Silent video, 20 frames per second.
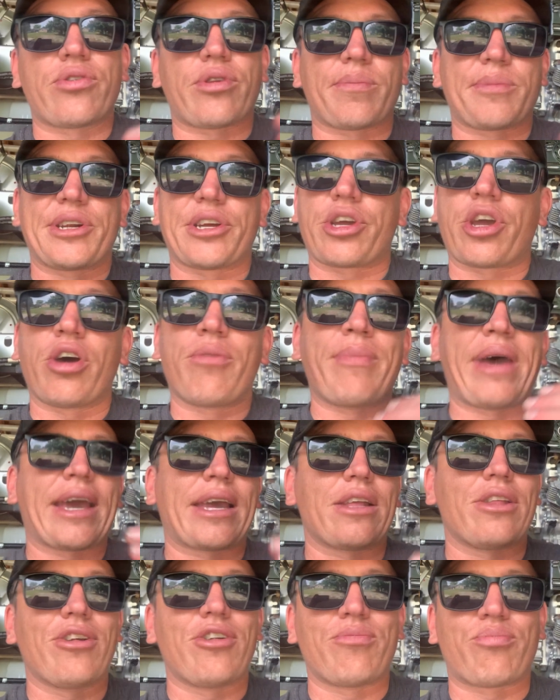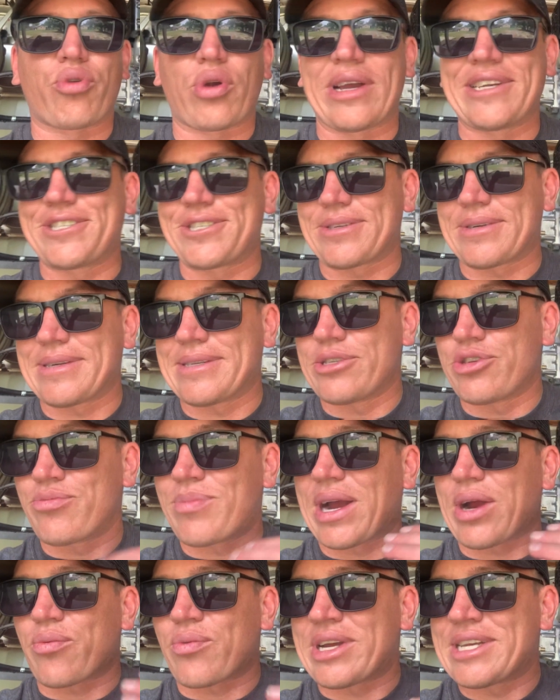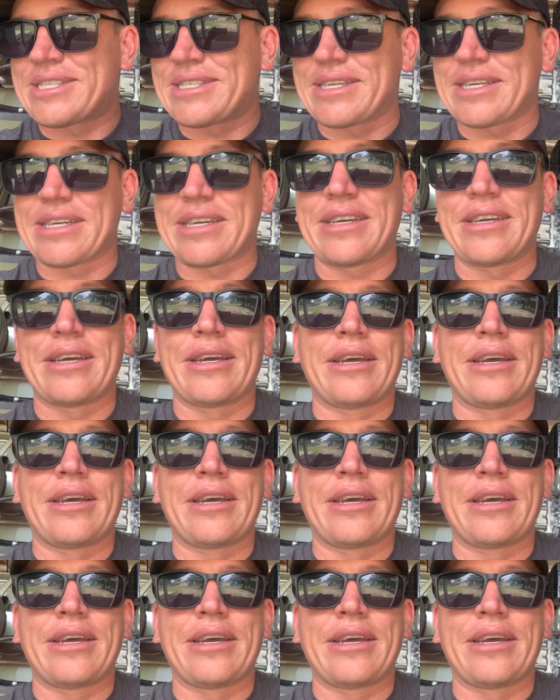I'm going to come back at low pressure and do my rinsing.